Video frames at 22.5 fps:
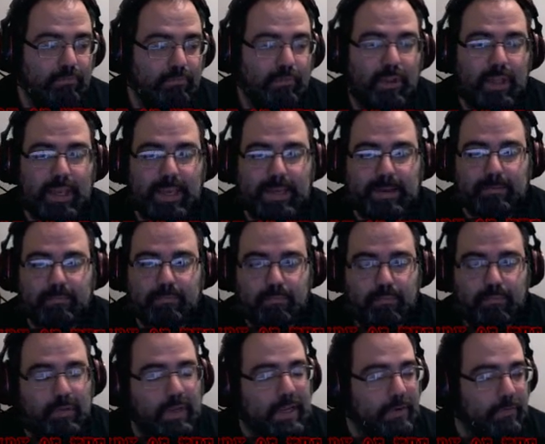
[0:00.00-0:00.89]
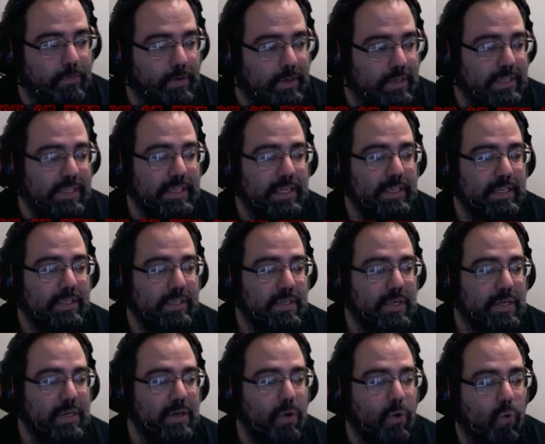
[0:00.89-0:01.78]
like in recent
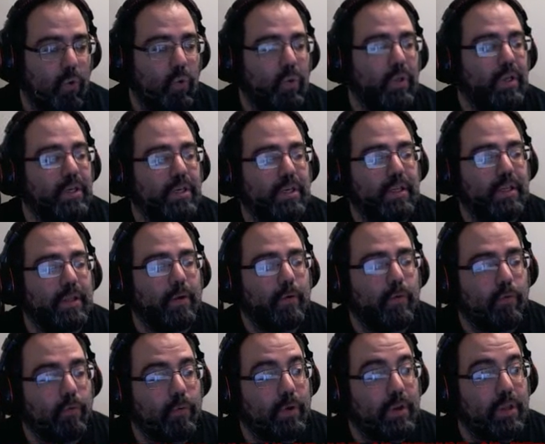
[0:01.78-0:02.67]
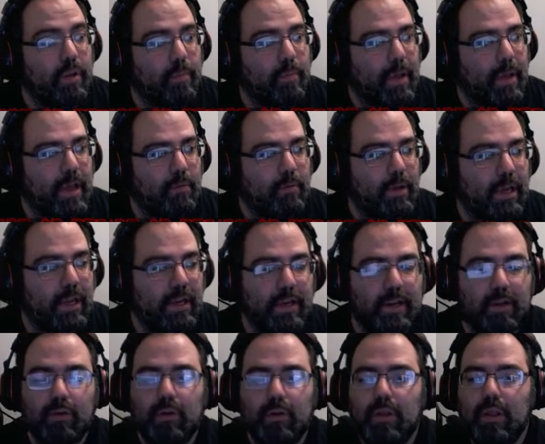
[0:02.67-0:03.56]
history, holy shit, they were really bad back
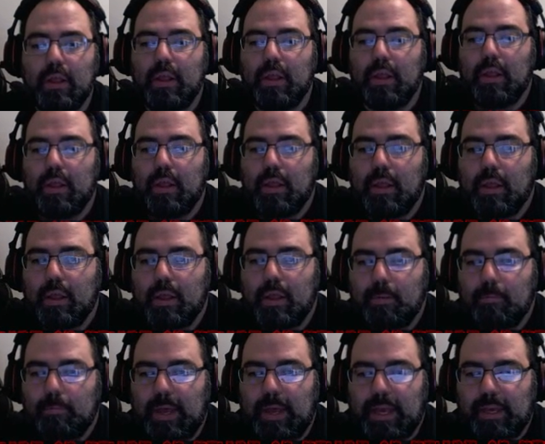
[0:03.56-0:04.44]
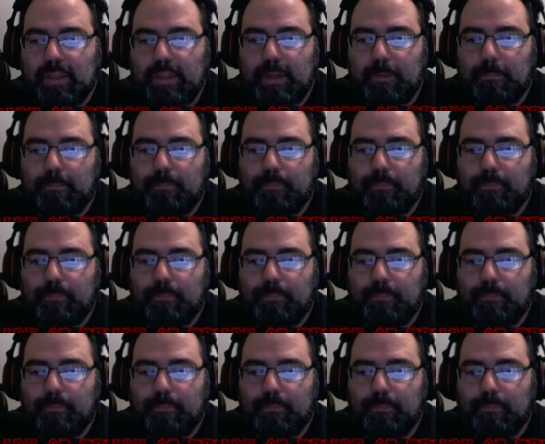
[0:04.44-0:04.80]
now. Back then,